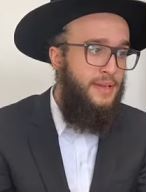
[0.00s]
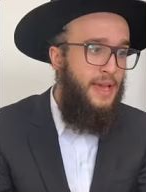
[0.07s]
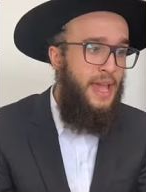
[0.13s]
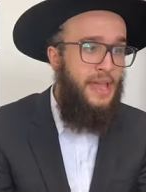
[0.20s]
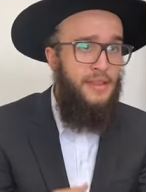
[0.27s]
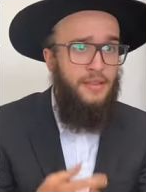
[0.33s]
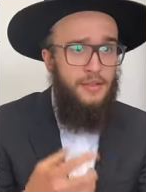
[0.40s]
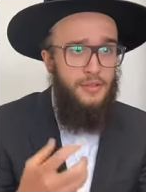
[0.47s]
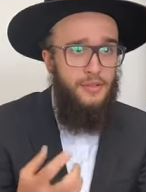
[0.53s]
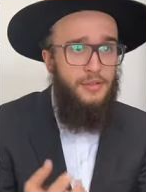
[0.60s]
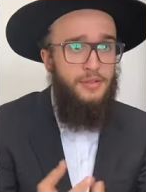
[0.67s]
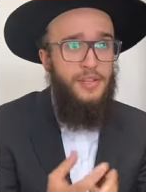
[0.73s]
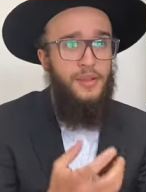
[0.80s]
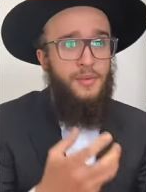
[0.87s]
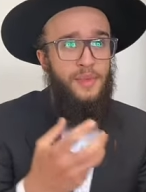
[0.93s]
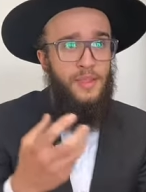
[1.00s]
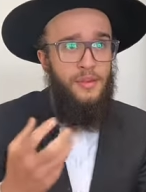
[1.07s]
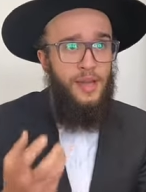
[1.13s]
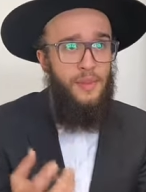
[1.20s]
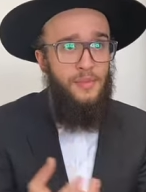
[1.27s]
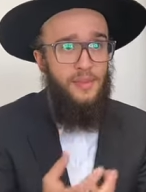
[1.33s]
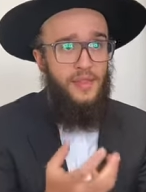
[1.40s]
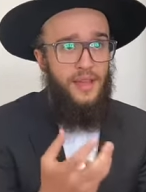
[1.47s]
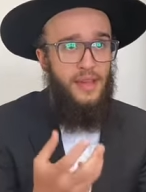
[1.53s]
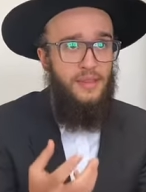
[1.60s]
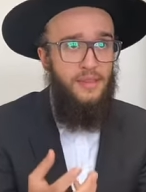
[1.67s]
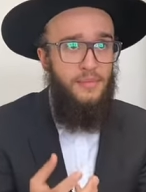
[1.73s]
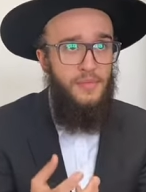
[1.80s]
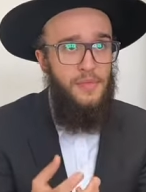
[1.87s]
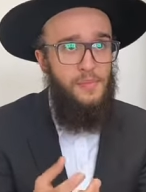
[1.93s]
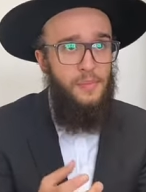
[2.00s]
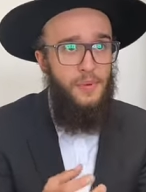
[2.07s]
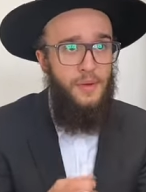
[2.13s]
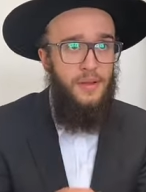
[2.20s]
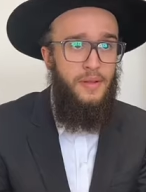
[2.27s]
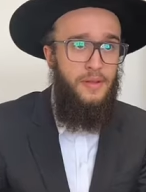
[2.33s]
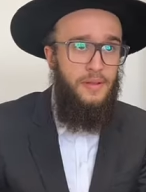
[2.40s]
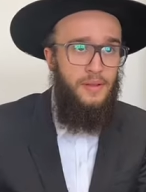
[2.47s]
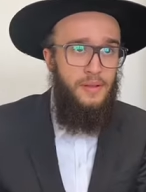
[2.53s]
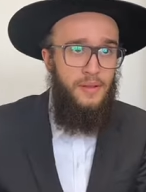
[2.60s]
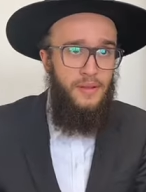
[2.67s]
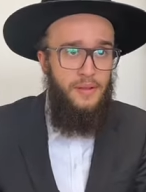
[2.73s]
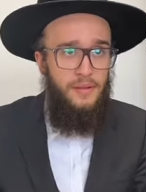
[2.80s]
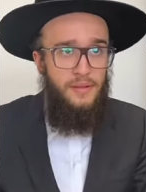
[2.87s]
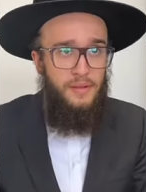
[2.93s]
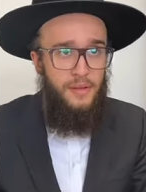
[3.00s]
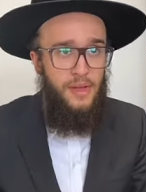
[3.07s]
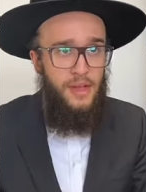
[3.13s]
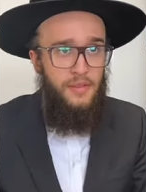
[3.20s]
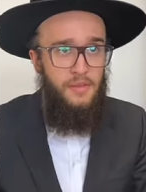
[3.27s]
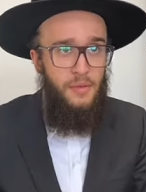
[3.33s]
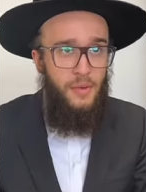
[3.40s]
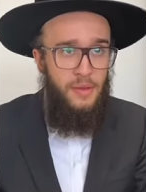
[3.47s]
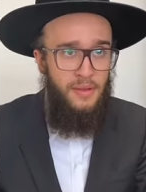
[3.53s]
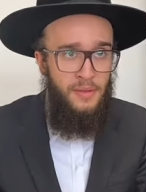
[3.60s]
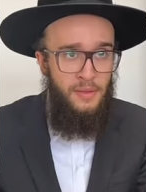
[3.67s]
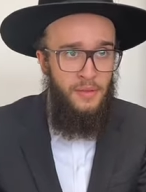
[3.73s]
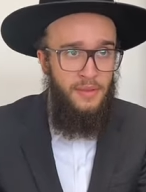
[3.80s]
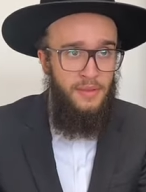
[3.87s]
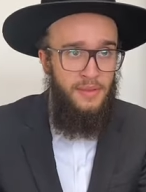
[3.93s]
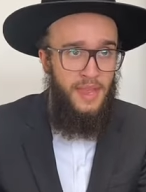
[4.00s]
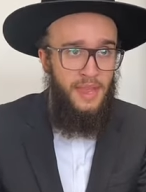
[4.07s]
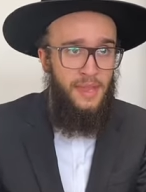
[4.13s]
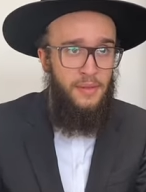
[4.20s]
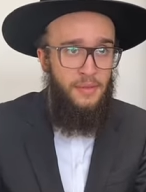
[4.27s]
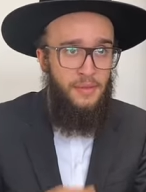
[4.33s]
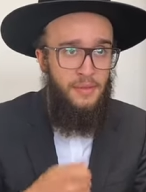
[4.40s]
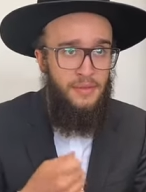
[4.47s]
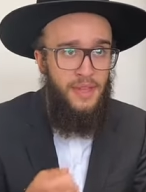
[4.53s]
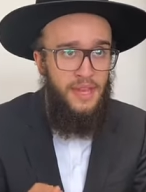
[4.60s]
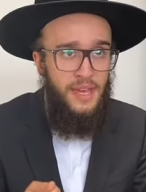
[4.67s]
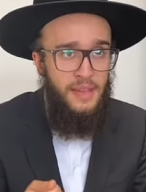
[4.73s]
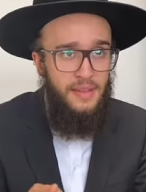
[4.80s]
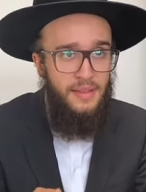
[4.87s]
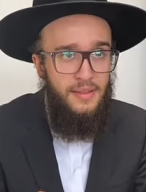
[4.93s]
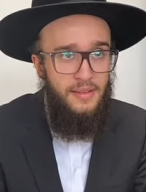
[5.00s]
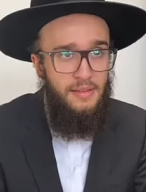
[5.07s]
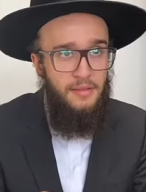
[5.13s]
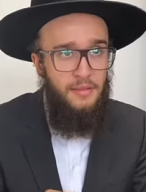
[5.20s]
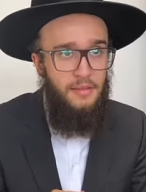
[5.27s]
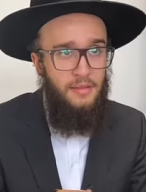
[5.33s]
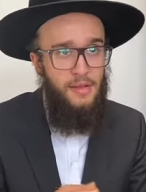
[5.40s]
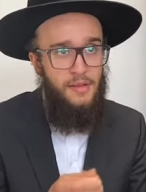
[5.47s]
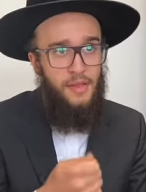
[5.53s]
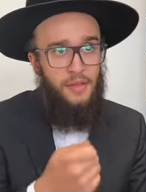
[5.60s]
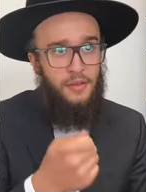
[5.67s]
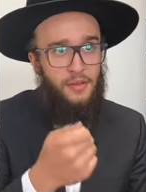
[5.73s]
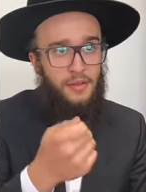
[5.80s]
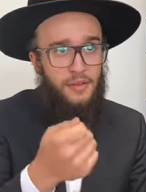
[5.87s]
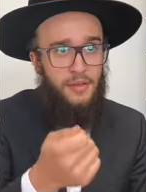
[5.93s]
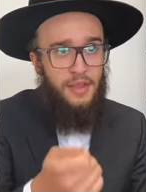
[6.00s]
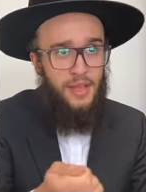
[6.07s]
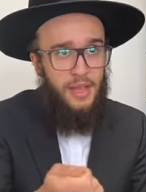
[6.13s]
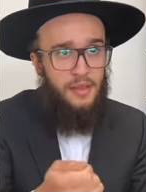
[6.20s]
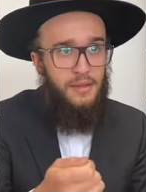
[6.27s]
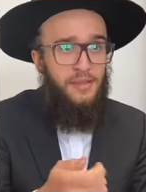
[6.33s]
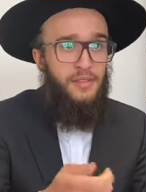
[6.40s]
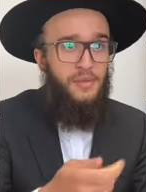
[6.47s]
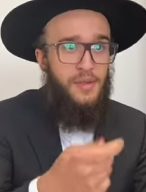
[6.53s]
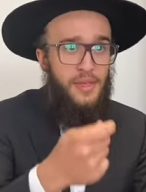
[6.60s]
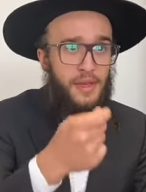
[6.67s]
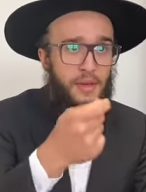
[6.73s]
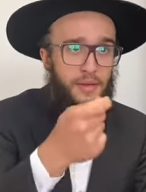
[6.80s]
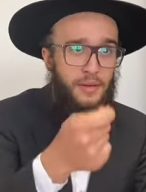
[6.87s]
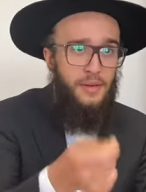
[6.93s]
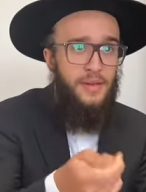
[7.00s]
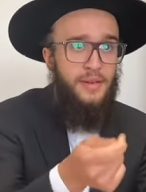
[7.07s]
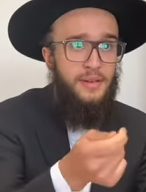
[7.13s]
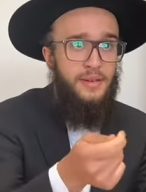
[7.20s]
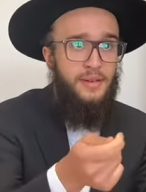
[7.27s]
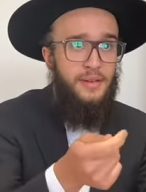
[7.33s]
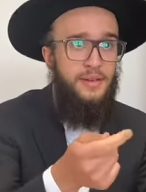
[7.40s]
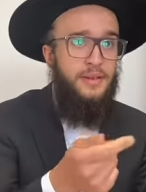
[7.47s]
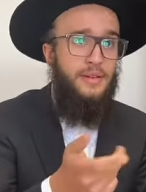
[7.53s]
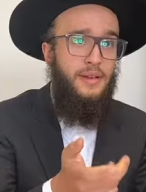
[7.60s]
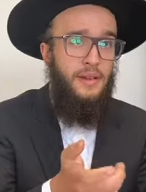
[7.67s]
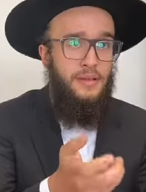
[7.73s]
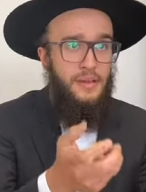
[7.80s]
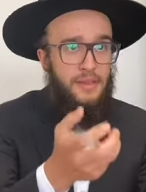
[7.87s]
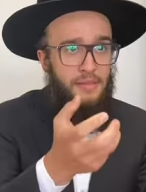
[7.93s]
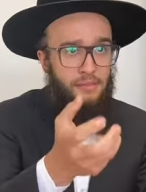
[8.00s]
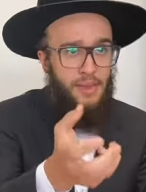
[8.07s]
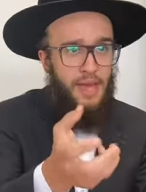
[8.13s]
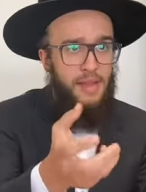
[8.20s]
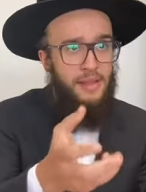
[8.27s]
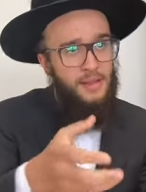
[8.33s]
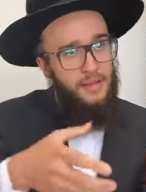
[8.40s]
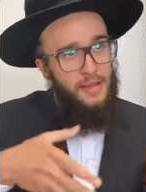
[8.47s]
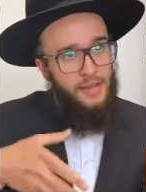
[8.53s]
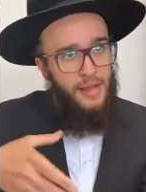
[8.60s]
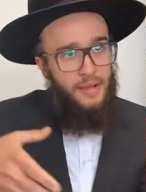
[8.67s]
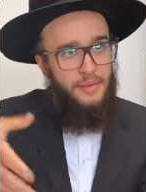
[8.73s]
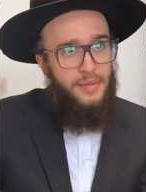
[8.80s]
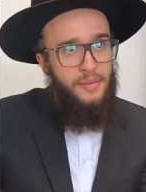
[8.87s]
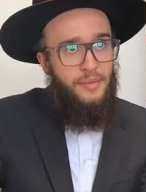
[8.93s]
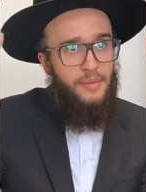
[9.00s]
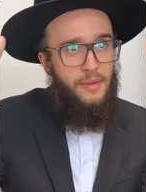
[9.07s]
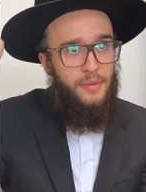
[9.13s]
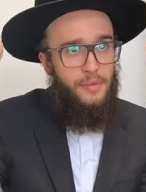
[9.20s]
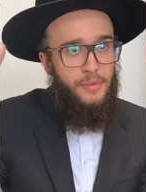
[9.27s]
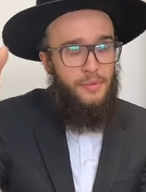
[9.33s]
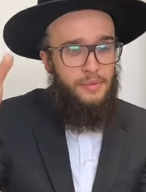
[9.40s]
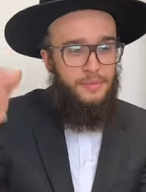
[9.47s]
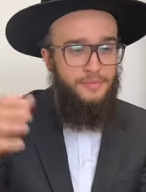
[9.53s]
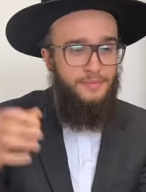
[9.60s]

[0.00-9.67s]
and usually when you come to the customs of the port, everyone take out their ticket, and they show their ticket to where they are going, and then the man allows them to go through.